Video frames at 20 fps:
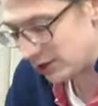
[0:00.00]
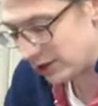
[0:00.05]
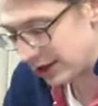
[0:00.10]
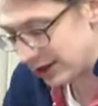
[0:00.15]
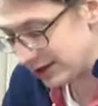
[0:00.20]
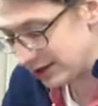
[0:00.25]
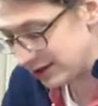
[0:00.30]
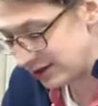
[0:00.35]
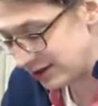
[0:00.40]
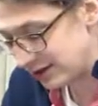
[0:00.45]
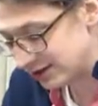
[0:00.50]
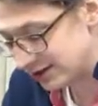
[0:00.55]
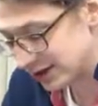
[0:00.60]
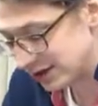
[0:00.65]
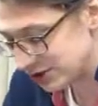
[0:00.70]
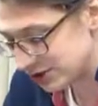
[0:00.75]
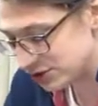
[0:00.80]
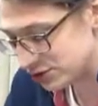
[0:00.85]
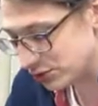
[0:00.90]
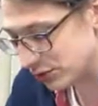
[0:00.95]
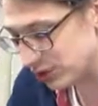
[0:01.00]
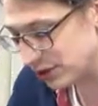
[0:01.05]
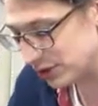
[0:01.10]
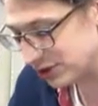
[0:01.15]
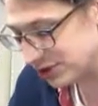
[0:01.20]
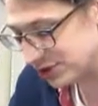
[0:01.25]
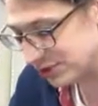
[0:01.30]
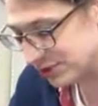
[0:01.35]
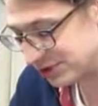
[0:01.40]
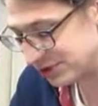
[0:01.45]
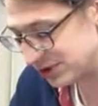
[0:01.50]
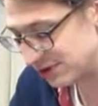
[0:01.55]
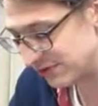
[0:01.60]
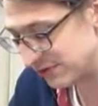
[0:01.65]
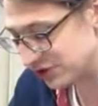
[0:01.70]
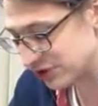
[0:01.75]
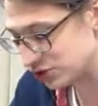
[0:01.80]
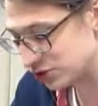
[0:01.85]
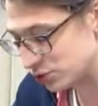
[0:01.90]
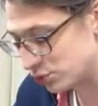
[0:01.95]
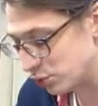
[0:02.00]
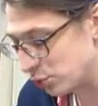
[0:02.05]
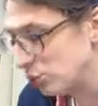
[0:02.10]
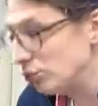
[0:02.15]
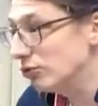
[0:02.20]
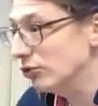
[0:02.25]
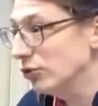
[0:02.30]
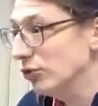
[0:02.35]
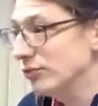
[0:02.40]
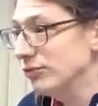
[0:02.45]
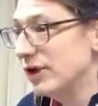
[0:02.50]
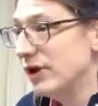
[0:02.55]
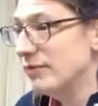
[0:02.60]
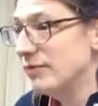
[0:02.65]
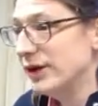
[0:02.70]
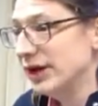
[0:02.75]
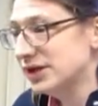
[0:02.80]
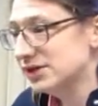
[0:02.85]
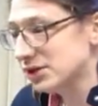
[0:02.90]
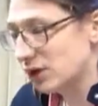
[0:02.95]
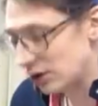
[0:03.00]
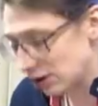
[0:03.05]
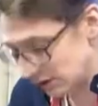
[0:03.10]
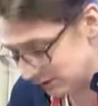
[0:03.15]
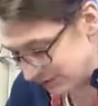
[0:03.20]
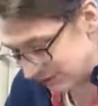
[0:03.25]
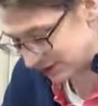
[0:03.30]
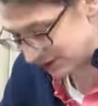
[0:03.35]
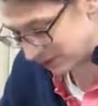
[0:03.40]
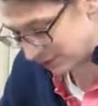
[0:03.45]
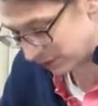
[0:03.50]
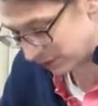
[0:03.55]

And it is a historically specific schoolroom that makes all of this